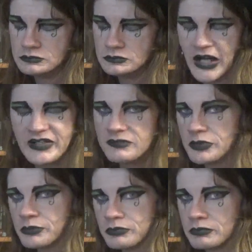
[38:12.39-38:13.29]
I
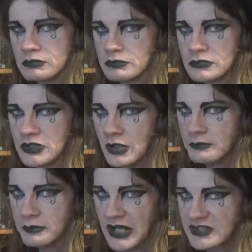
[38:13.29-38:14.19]
never got
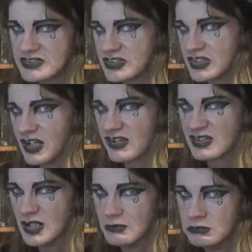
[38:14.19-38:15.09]
back to the goth
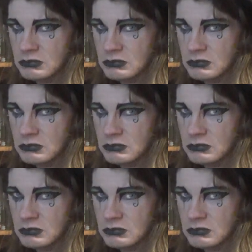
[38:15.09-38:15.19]
club,